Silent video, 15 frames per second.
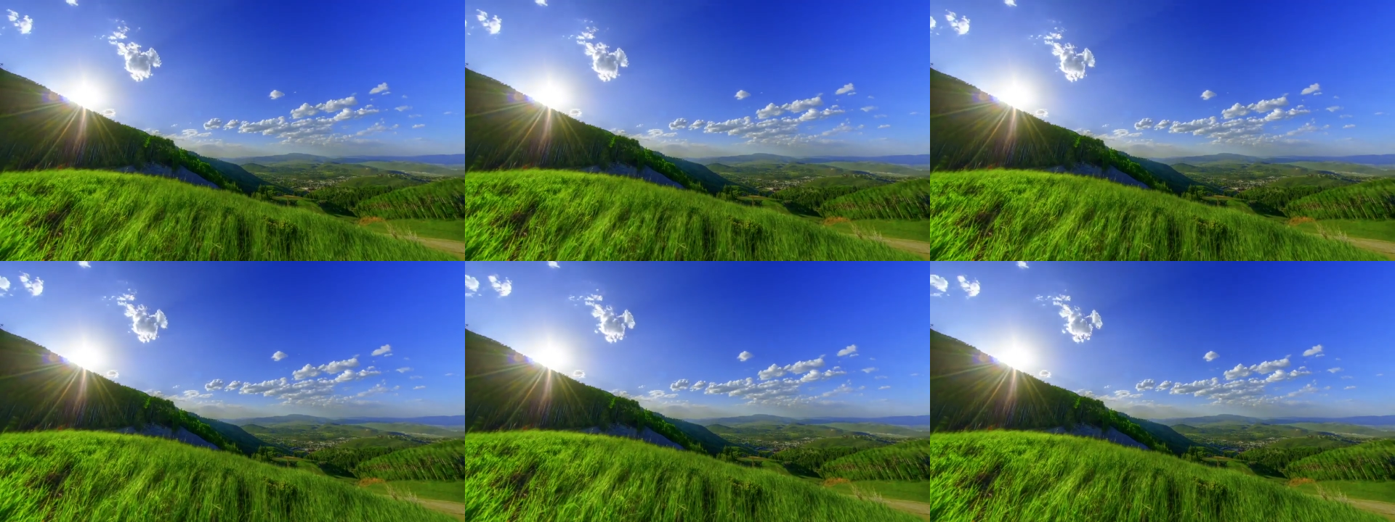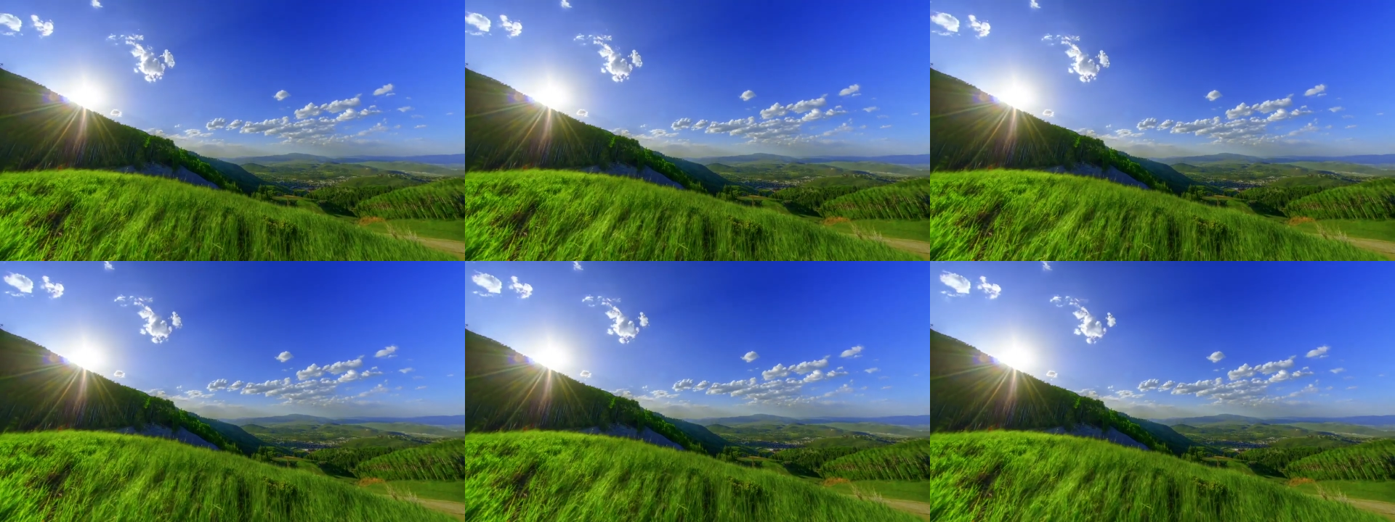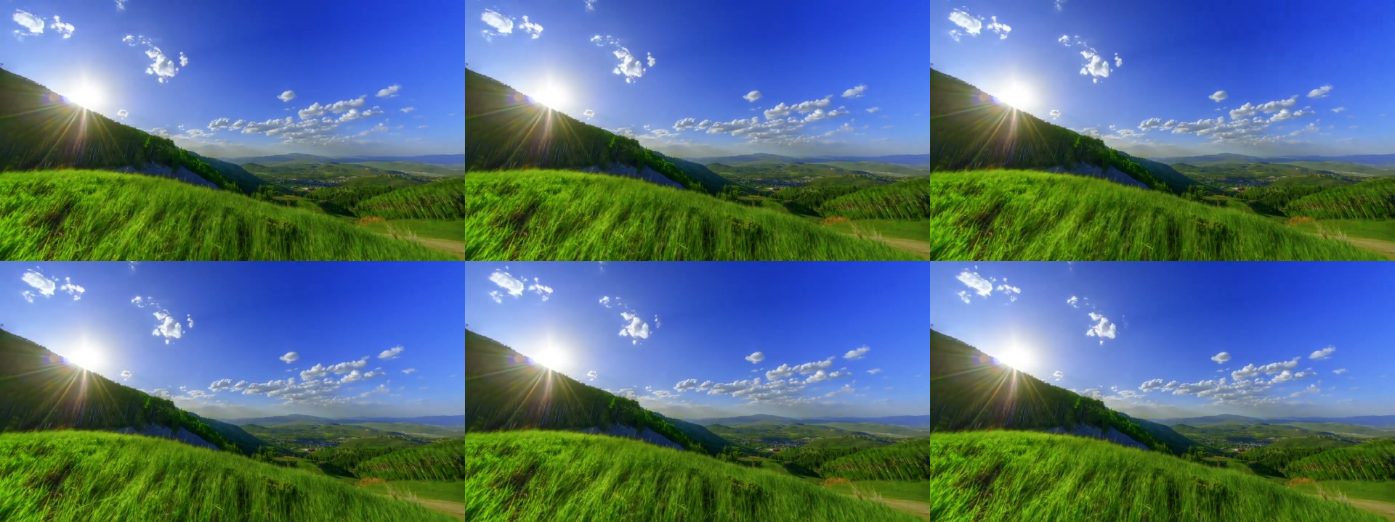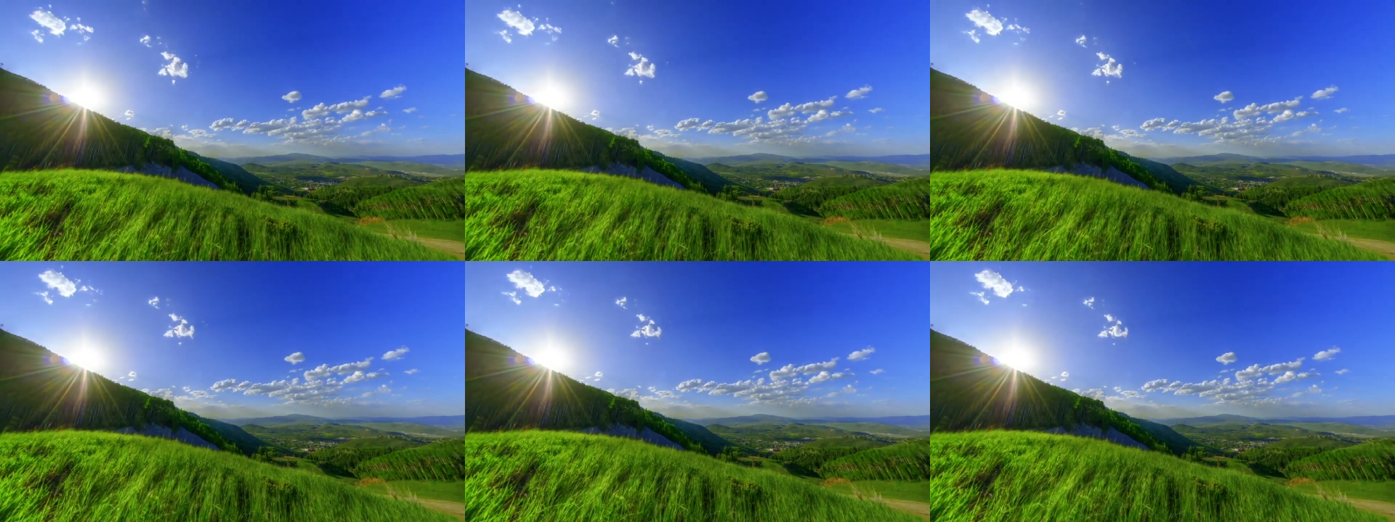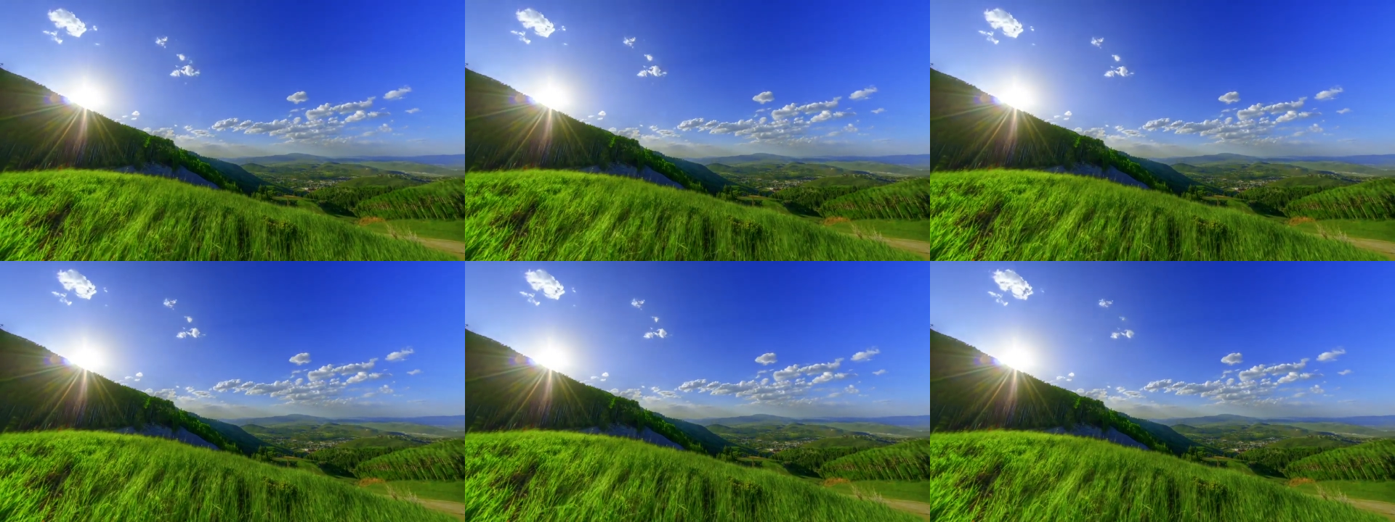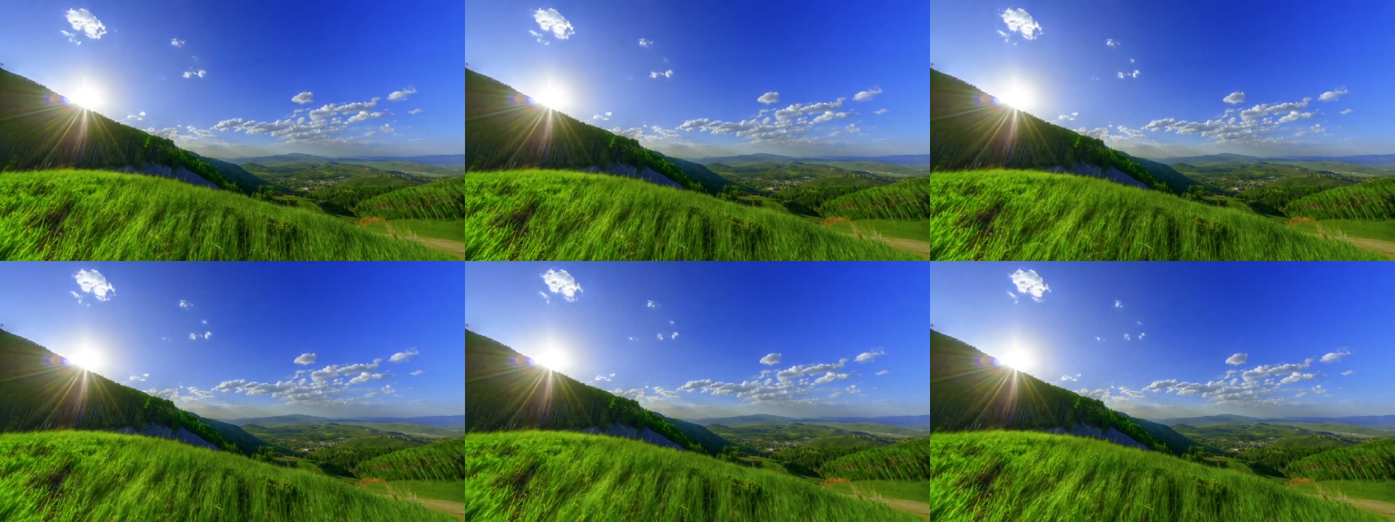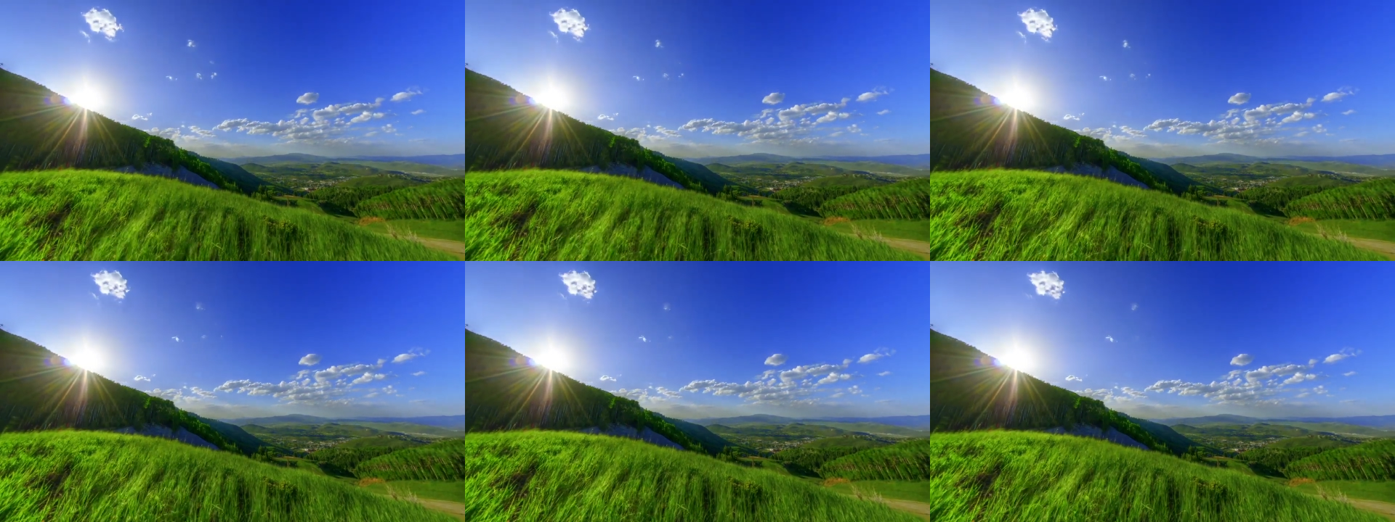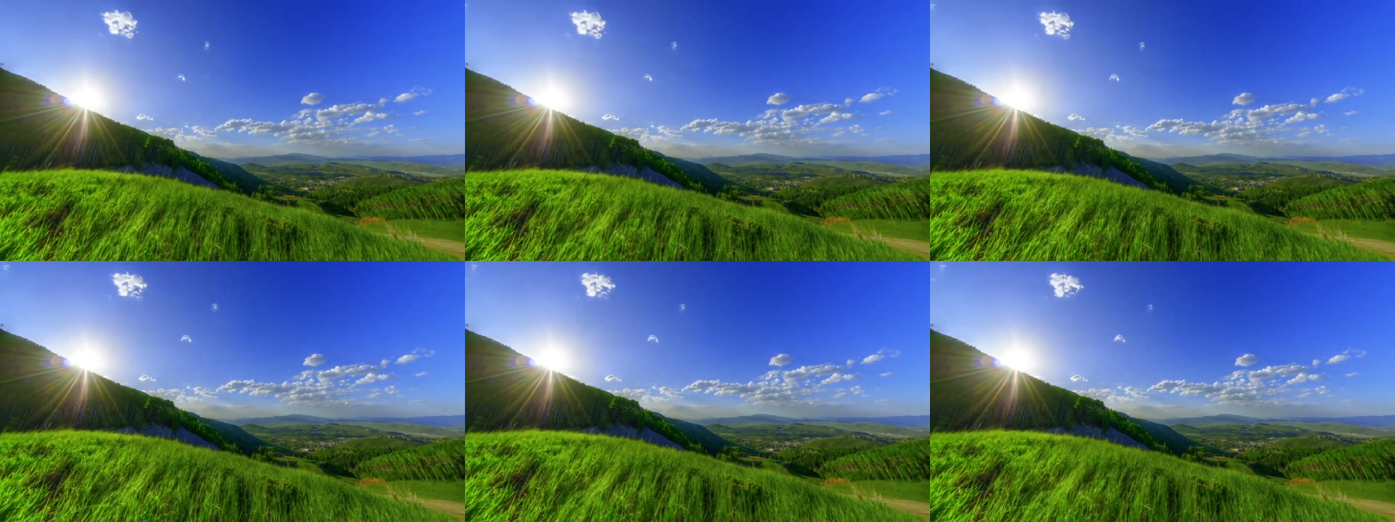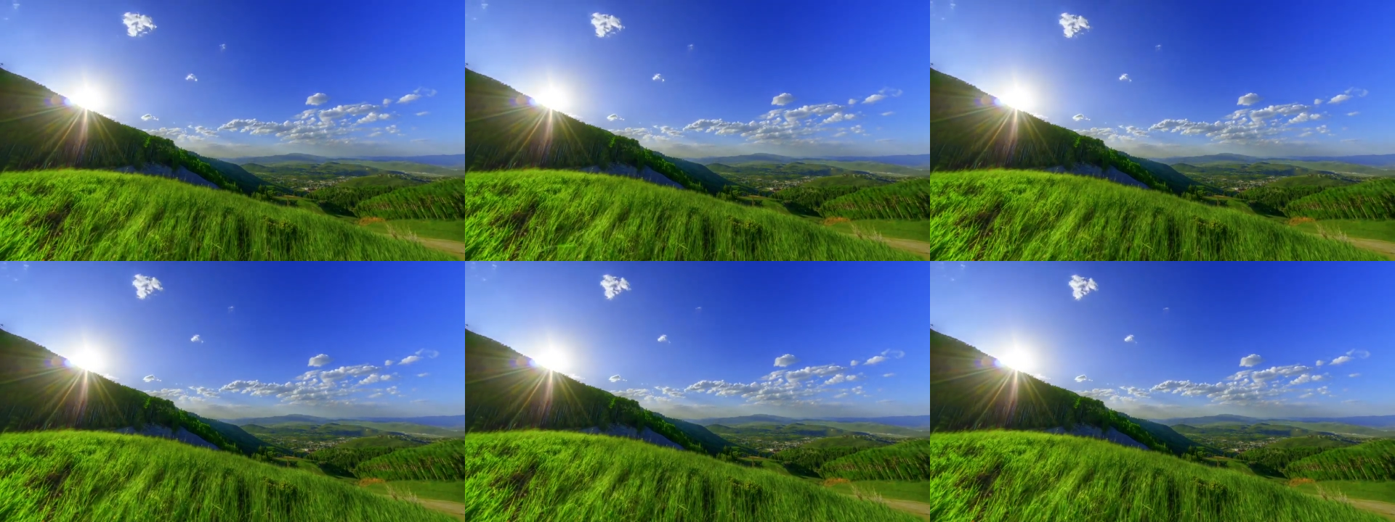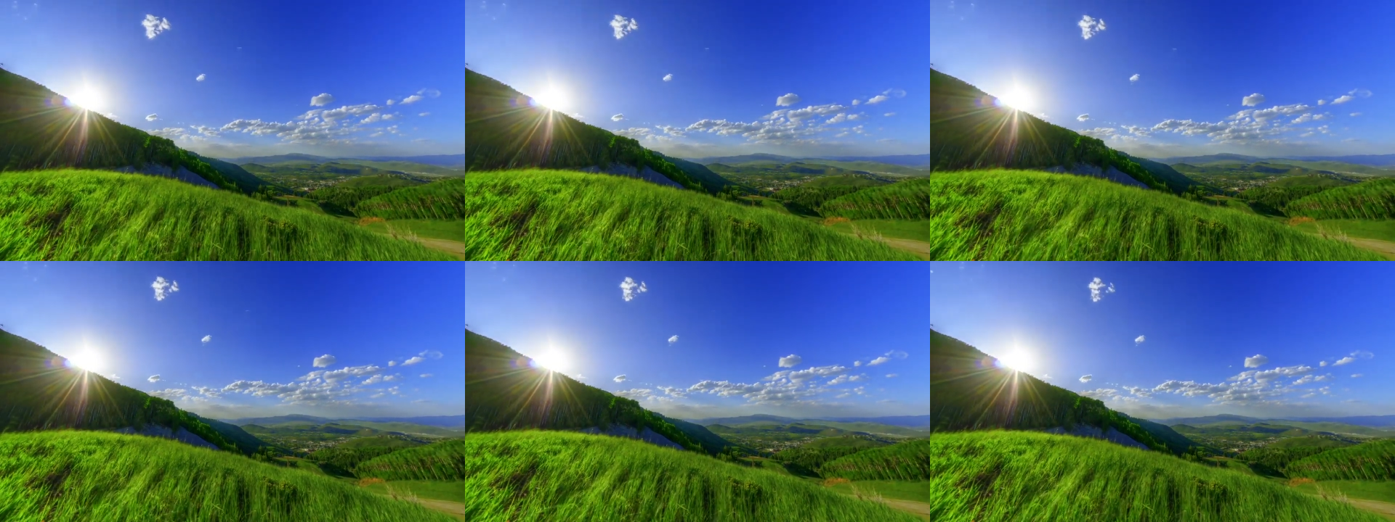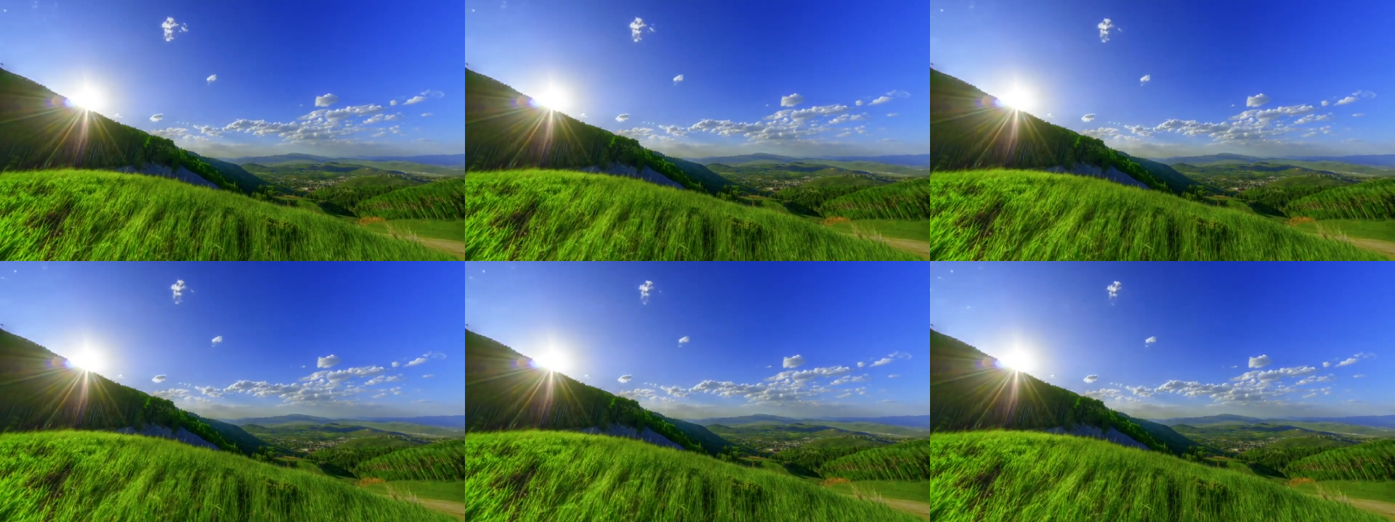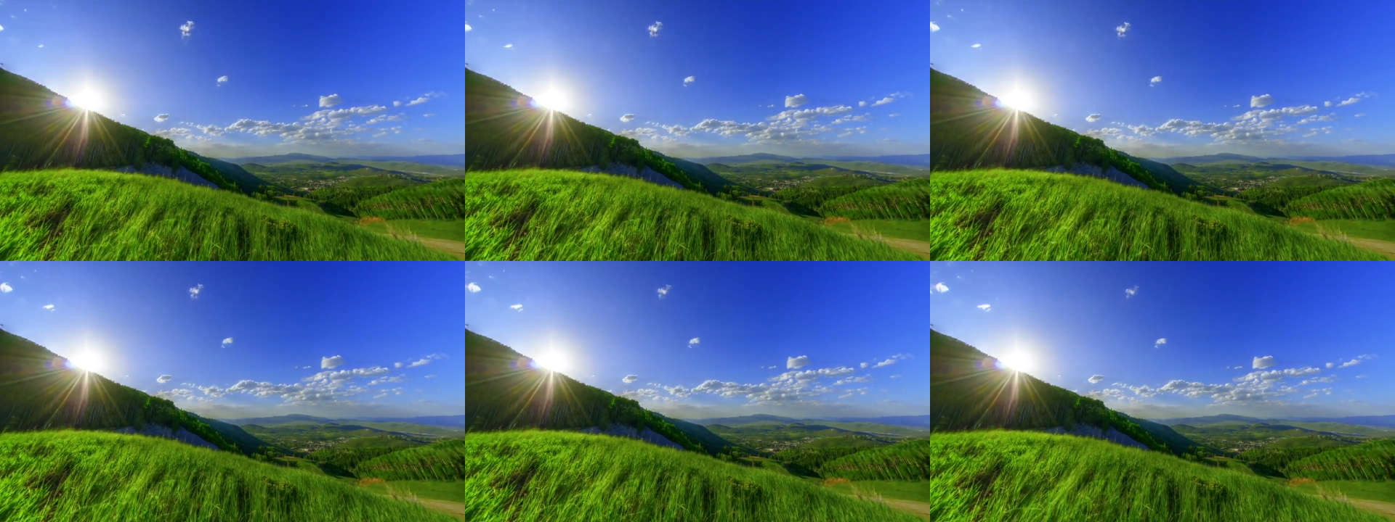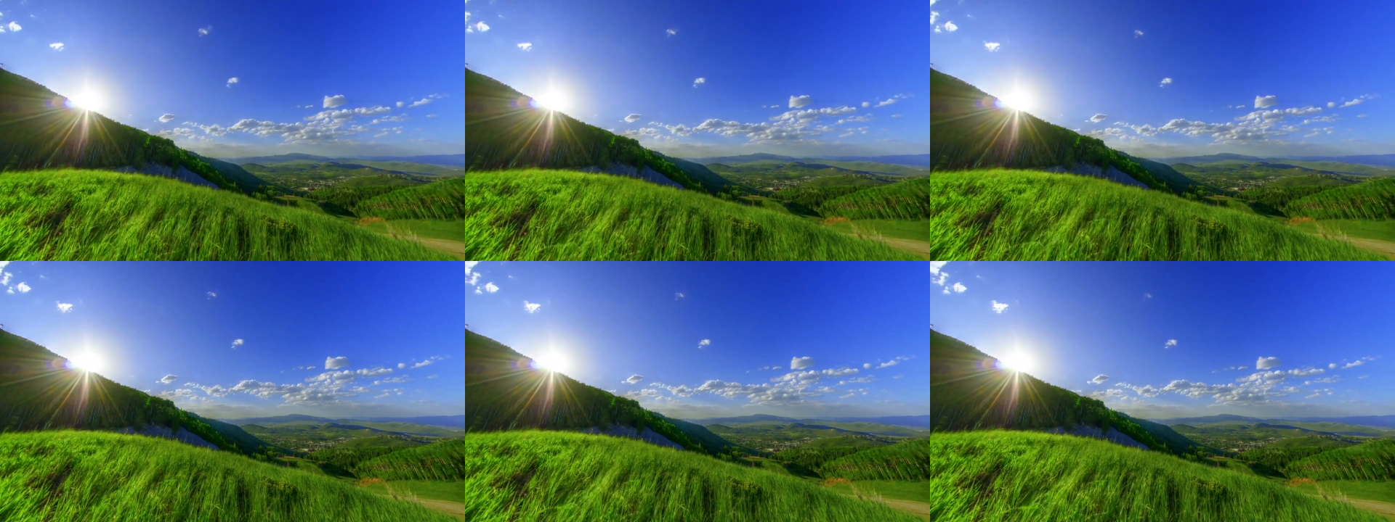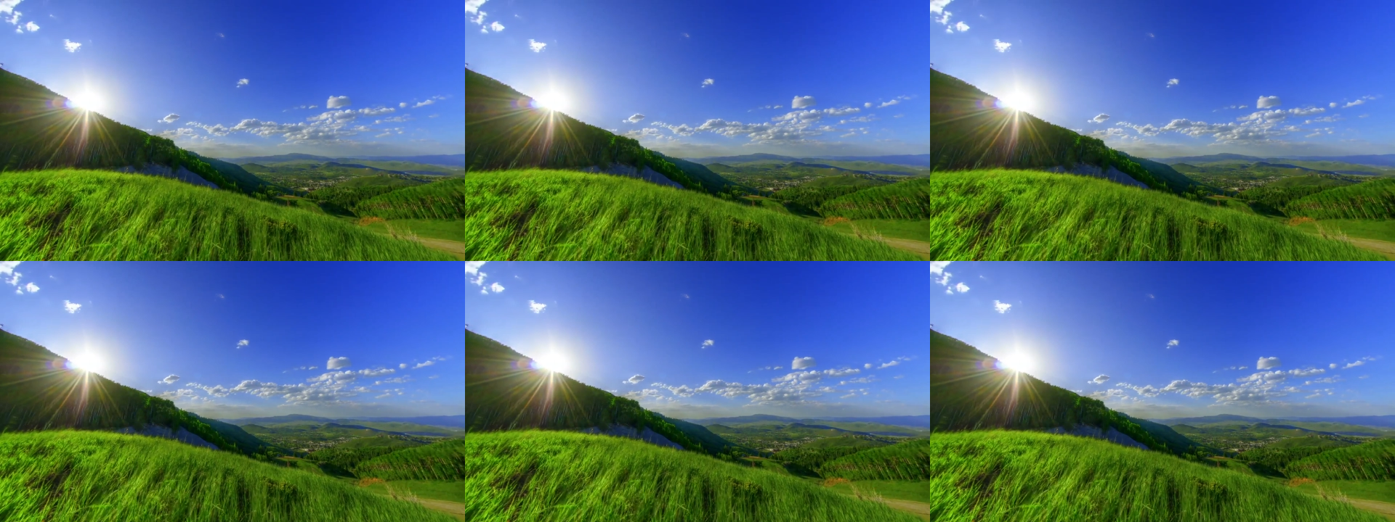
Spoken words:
Nobody's mouth can be seen.